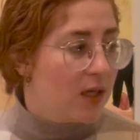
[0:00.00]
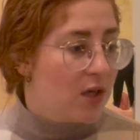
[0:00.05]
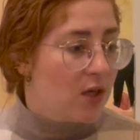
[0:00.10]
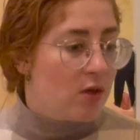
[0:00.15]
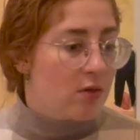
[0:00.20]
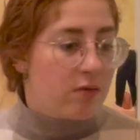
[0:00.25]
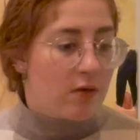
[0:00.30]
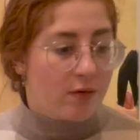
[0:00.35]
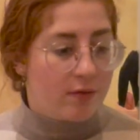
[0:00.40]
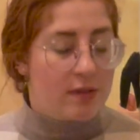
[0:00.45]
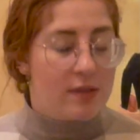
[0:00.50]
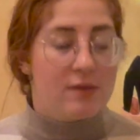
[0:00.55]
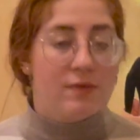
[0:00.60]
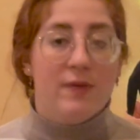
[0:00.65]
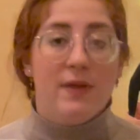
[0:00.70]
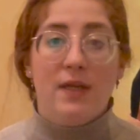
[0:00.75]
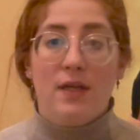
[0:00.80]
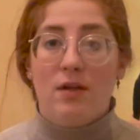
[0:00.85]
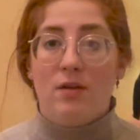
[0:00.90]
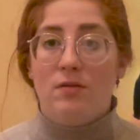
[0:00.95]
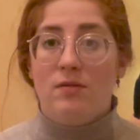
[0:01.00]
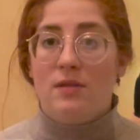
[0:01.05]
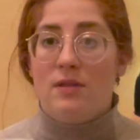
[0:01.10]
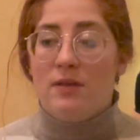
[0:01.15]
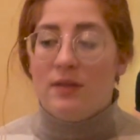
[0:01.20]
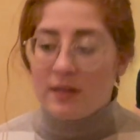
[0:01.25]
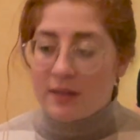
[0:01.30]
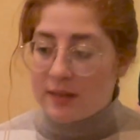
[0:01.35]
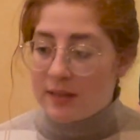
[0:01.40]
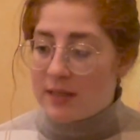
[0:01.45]
for these videos
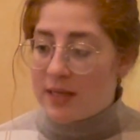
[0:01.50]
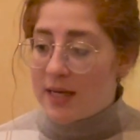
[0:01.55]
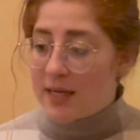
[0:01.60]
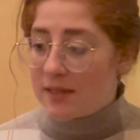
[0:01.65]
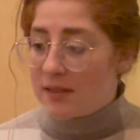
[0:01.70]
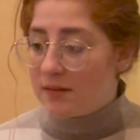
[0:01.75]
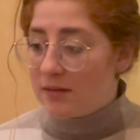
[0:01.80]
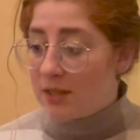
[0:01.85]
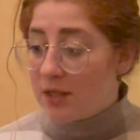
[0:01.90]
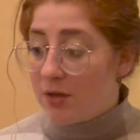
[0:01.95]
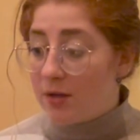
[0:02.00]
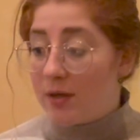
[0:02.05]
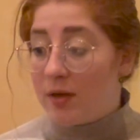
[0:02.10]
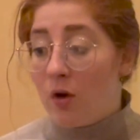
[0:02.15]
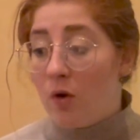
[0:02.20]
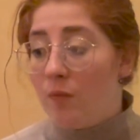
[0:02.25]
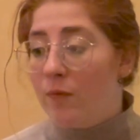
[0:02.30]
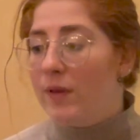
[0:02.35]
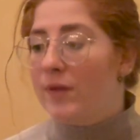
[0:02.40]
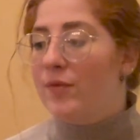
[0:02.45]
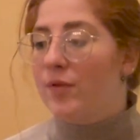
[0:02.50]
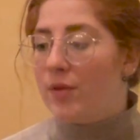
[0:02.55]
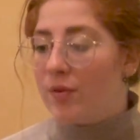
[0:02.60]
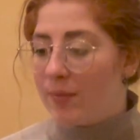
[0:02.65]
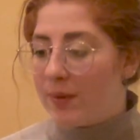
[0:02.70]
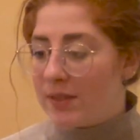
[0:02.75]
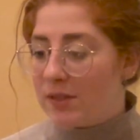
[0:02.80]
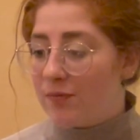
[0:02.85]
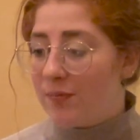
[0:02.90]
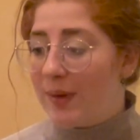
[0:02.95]
the next year and hopefully for the
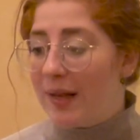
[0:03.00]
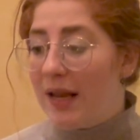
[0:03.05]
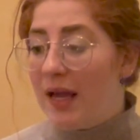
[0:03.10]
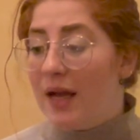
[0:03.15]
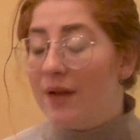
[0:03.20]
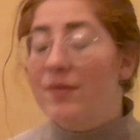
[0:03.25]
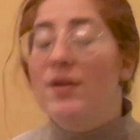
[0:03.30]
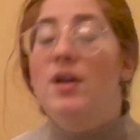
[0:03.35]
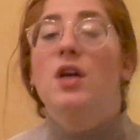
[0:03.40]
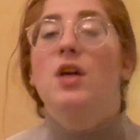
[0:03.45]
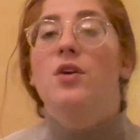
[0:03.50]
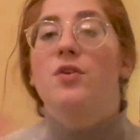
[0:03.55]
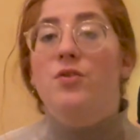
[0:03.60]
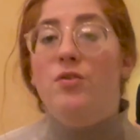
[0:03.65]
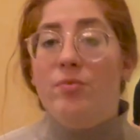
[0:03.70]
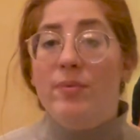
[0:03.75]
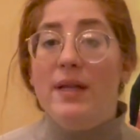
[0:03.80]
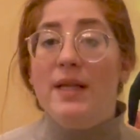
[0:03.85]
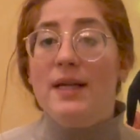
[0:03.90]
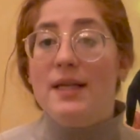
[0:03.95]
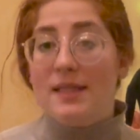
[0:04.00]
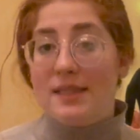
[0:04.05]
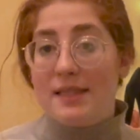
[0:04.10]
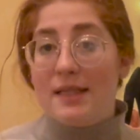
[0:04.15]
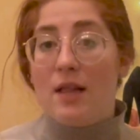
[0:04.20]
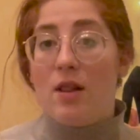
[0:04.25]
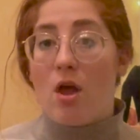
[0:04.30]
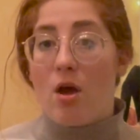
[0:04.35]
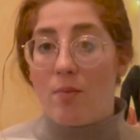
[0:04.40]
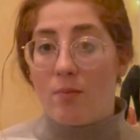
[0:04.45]
rest of my life, you're really going to see
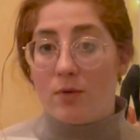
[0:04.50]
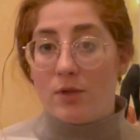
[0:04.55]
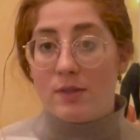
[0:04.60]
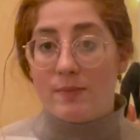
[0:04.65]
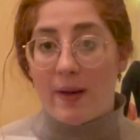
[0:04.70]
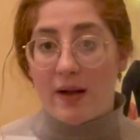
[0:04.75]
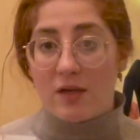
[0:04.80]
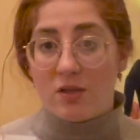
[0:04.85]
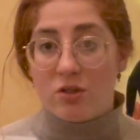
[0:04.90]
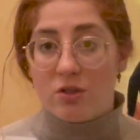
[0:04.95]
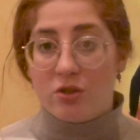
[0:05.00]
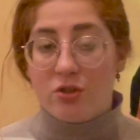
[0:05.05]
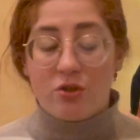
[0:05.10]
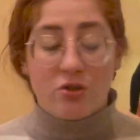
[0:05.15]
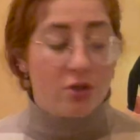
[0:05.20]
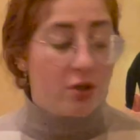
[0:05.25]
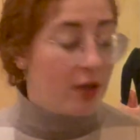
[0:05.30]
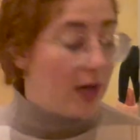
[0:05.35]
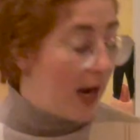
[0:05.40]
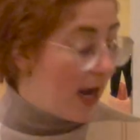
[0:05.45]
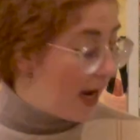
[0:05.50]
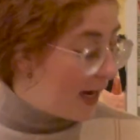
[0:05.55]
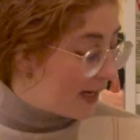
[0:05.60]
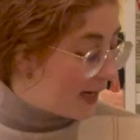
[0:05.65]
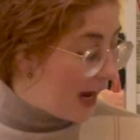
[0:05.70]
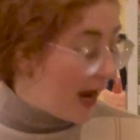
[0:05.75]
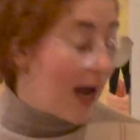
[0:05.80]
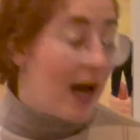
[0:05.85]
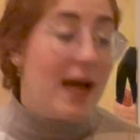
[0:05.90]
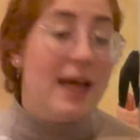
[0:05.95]
a lot more Spanish literature, and
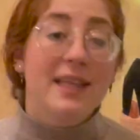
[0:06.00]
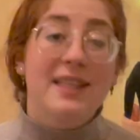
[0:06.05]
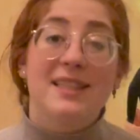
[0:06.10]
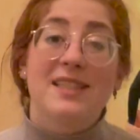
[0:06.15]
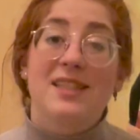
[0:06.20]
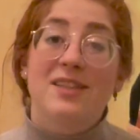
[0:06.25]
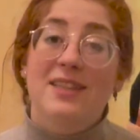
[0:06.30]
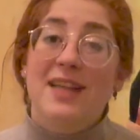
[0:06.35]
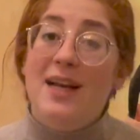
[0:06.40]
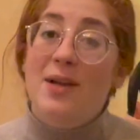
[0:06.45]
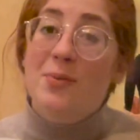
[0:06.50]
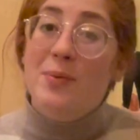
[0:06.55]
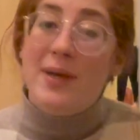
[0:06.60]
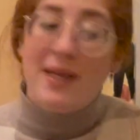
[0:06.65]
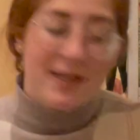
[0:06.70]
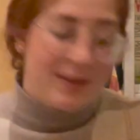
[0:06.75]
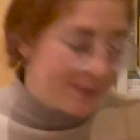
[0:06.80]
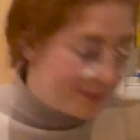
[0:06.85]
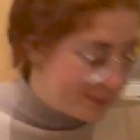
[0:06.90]
I consider that a win.